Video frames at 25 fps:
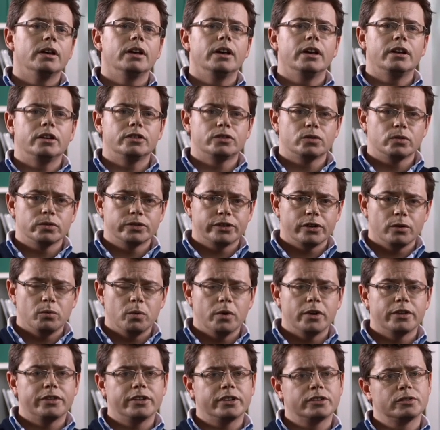It is also
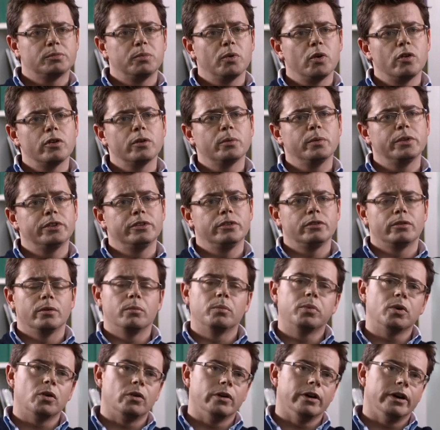worth exploring with your
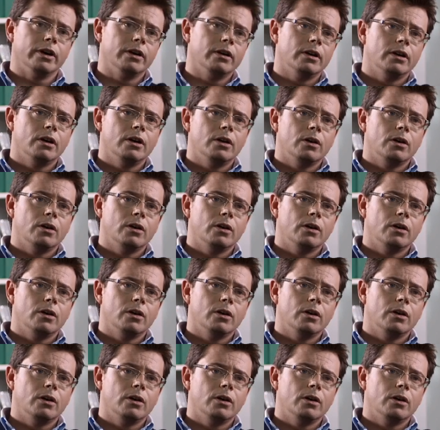employer